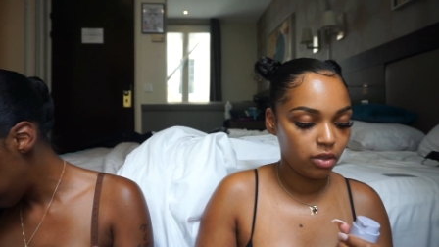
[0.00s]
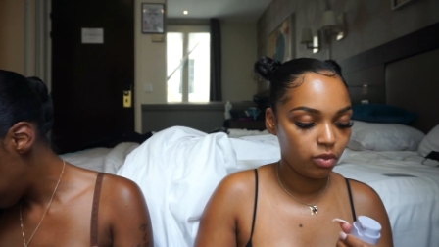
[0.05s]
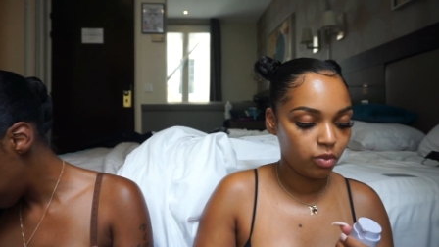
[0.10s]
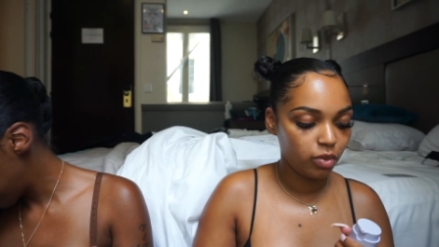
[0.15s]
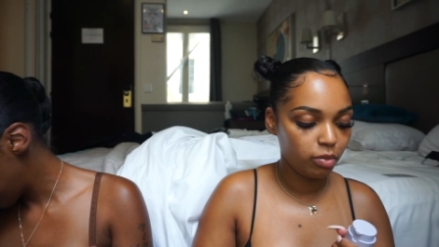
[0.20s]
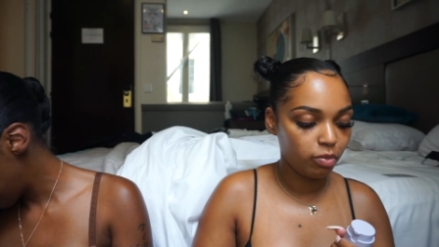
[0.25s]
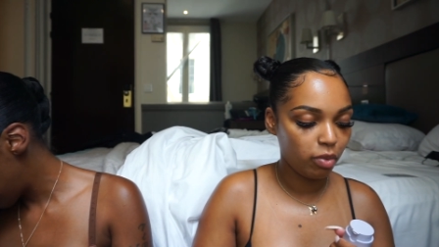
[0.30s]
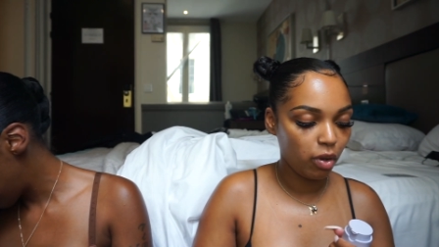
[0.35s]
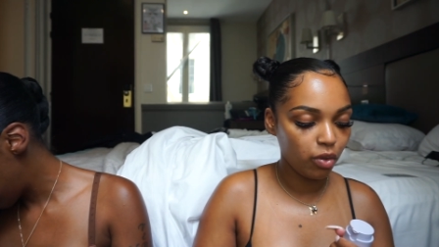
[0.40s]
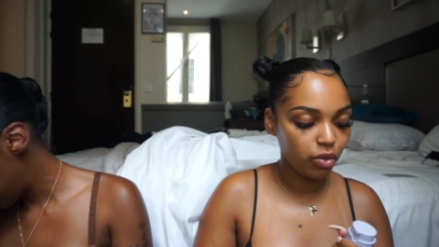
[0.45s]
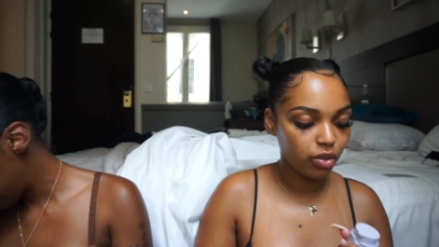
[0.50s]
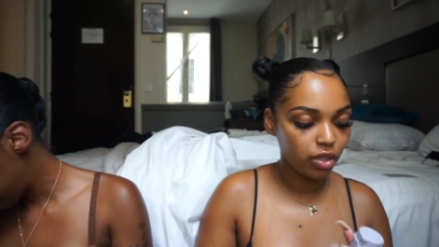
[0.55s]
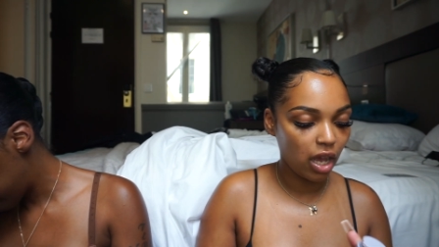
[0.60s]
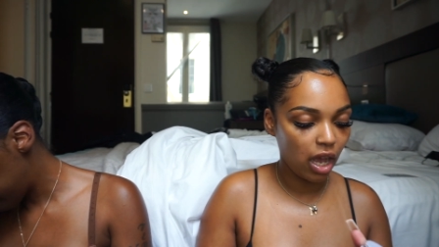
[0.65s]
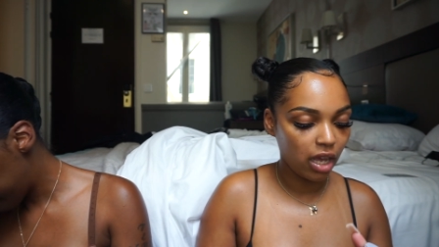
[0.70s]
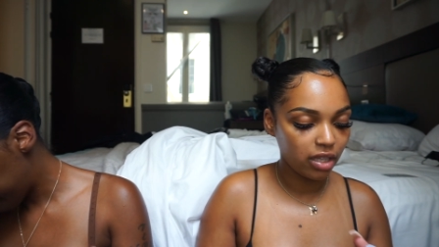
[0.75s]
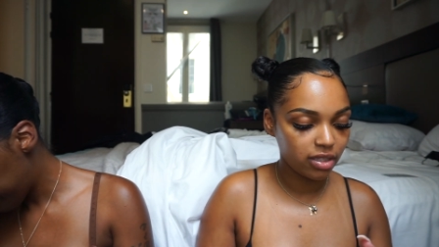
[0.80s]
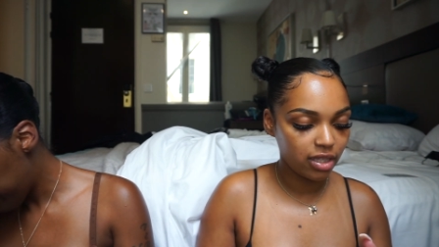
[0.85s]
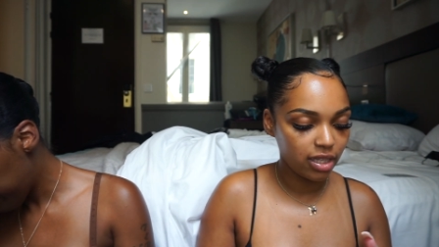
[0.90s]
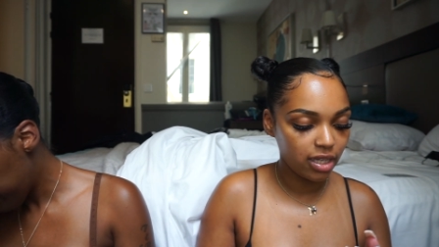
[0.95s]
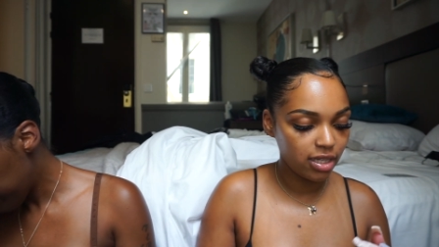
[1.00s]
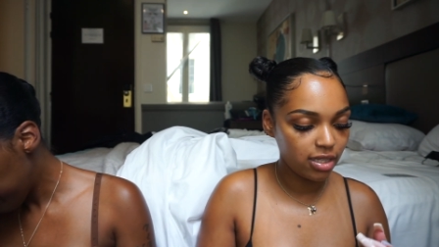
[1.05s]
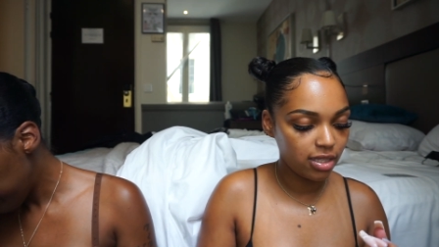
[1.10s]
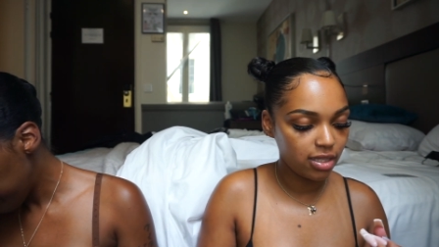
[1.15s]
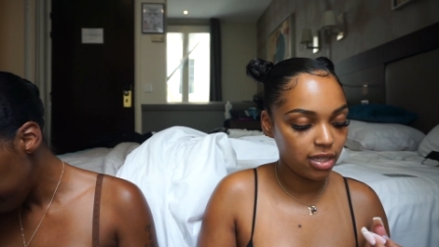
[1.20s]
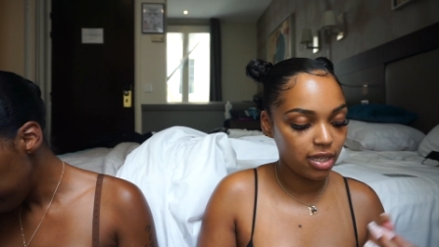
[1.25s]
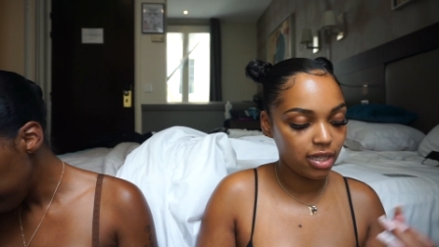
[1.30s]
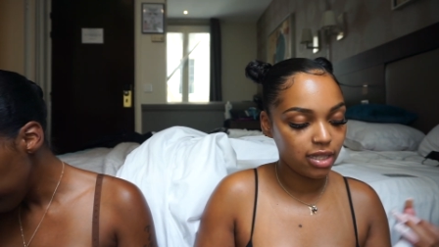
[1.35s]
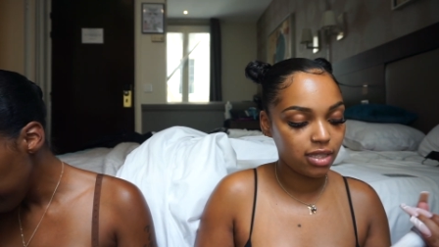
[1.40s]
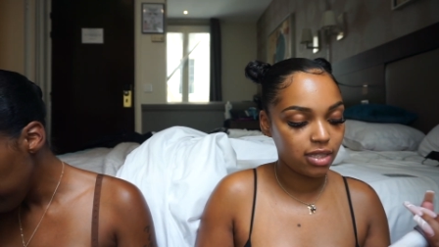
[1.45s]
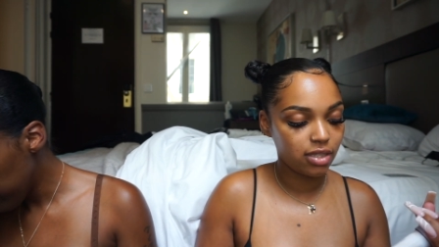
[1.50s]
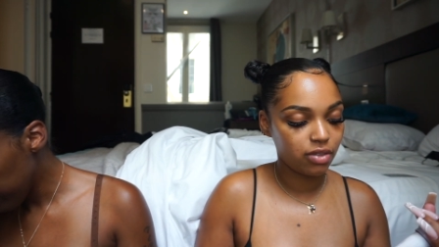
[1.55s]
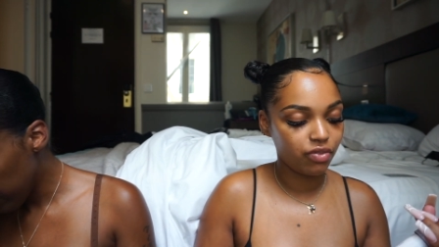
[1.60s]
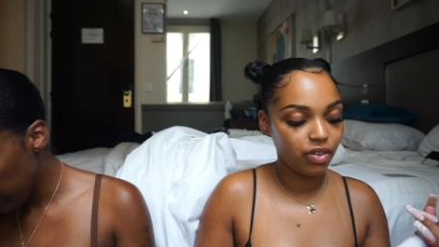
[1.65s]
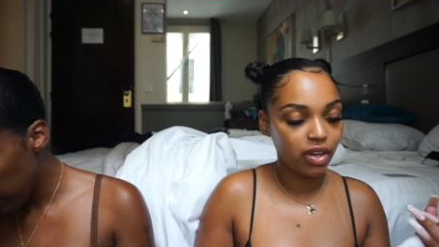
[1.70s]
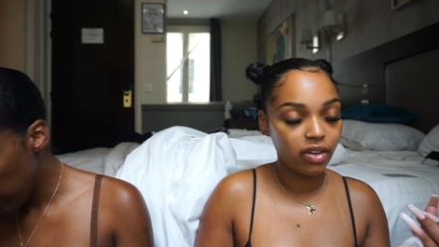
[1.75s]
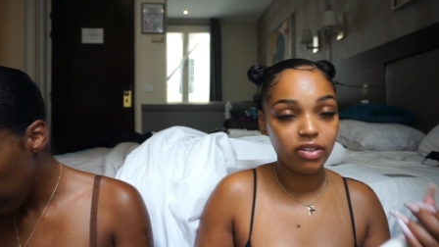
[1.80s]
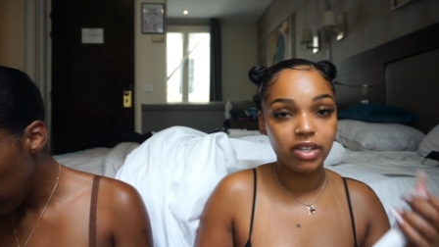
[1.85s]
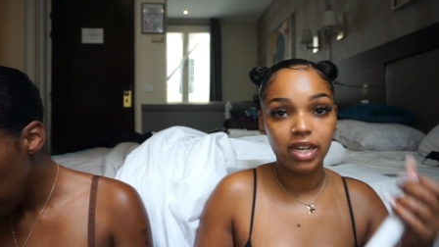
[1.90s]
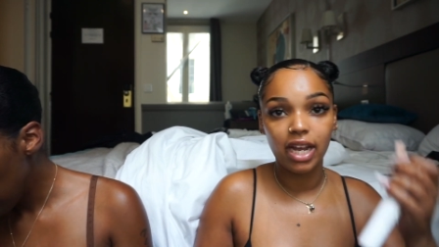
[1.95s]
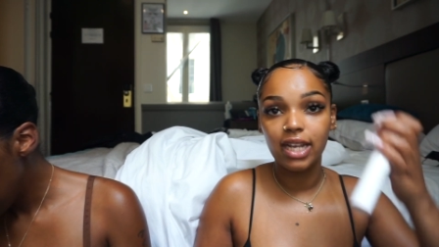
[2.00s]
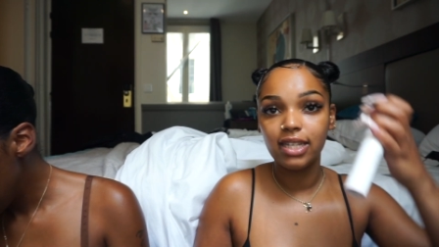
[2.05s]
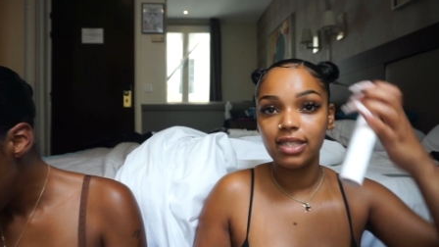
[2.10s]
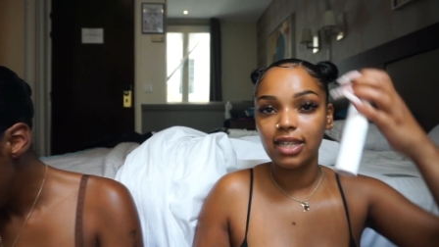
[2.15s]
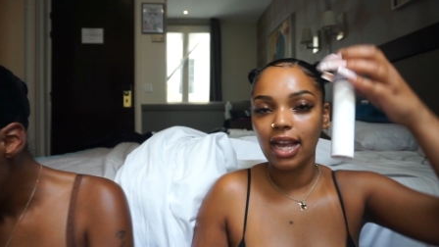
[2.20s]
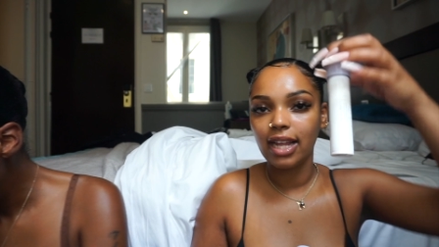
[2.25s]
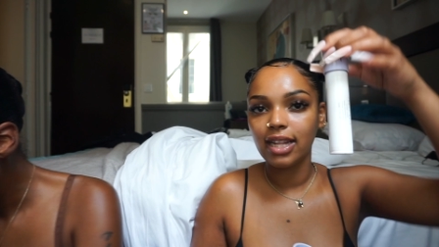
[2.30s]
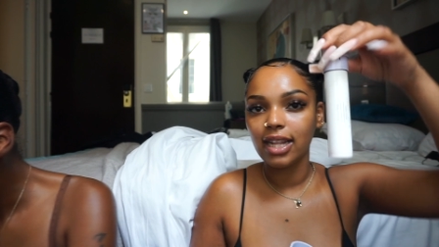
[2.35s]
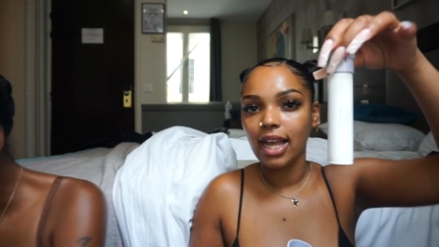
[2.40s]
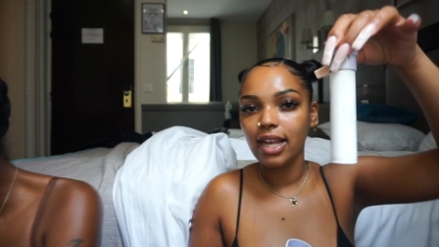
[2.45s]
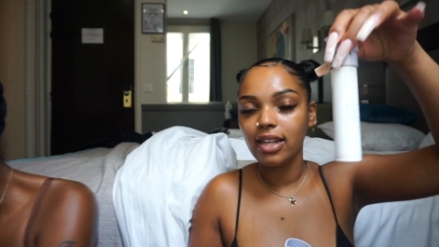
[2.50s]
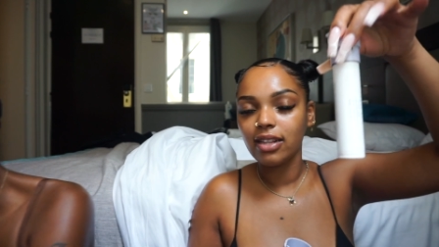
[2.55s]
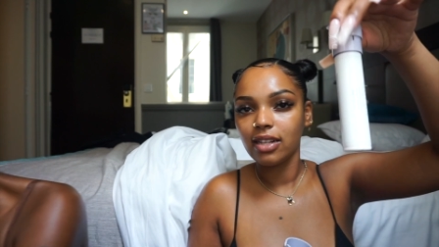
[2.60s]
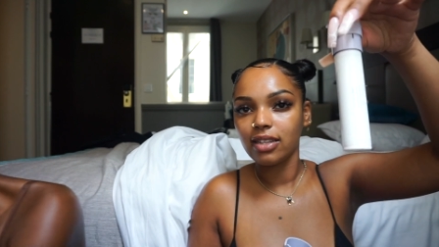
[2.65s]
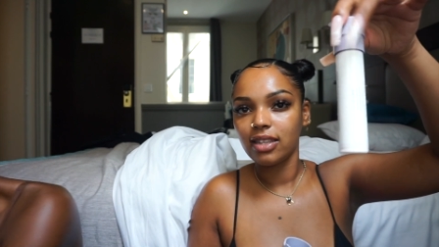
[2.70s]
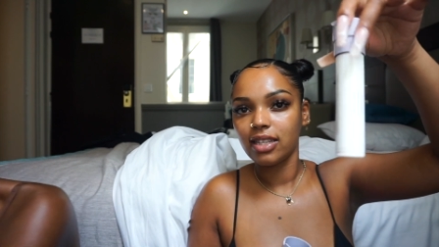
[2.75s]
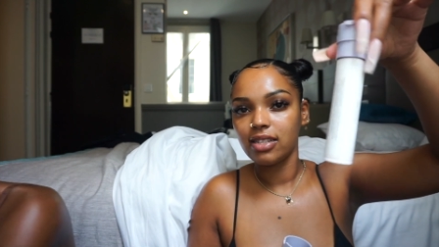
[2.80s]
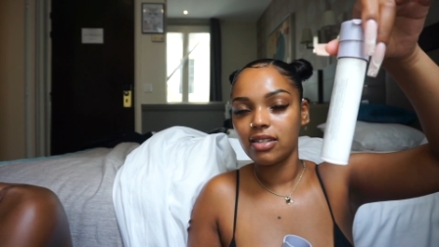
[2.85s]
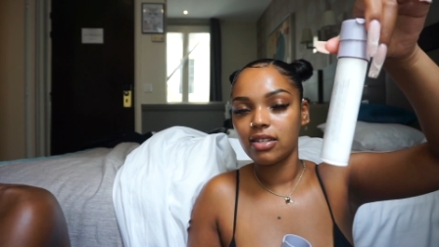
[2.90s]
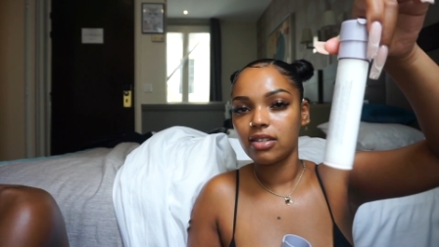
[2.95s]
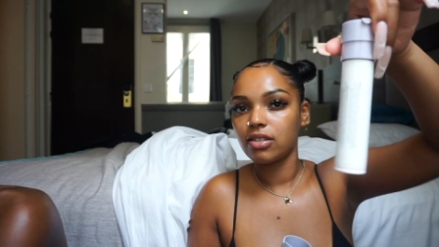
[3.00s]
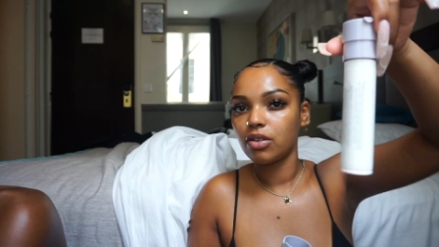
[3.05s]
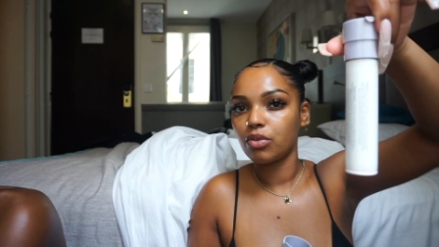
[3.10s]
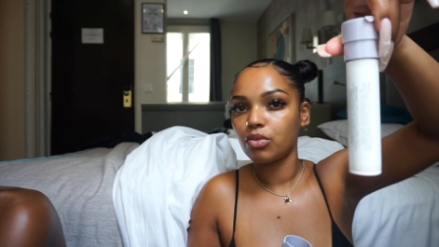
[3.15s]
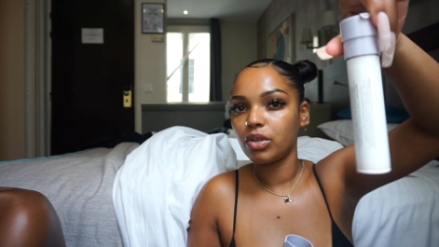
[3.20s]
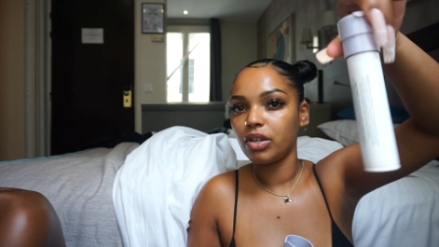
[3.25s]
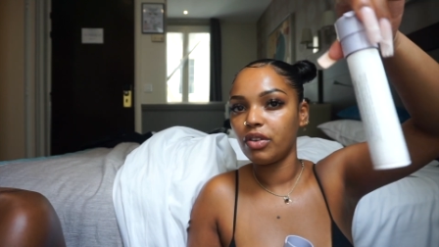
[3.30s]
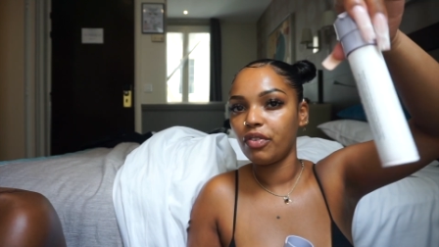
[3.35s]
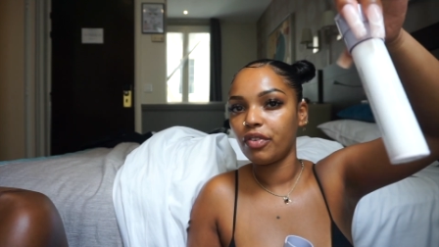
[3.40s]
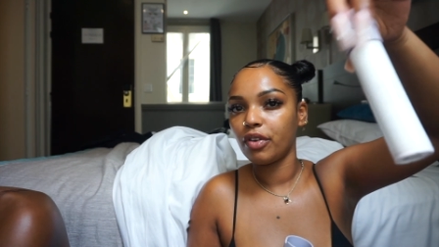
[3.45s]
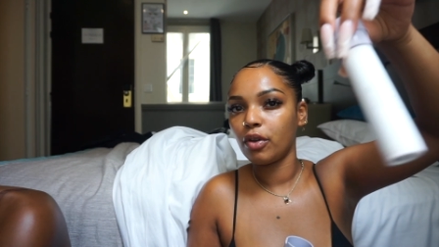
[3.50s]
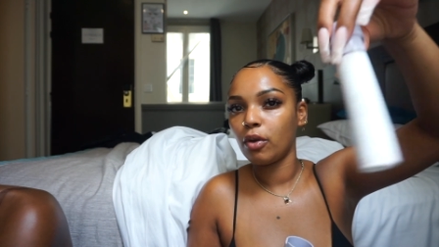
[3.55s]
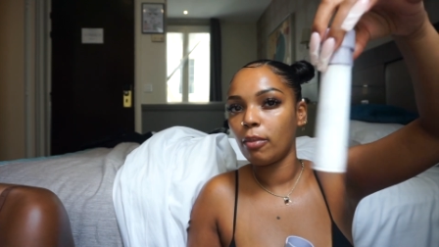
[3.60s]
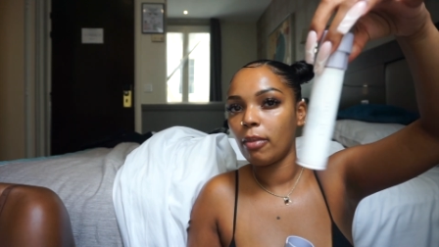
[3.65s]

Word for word: We both got this. It's very nice. I like that this is a refill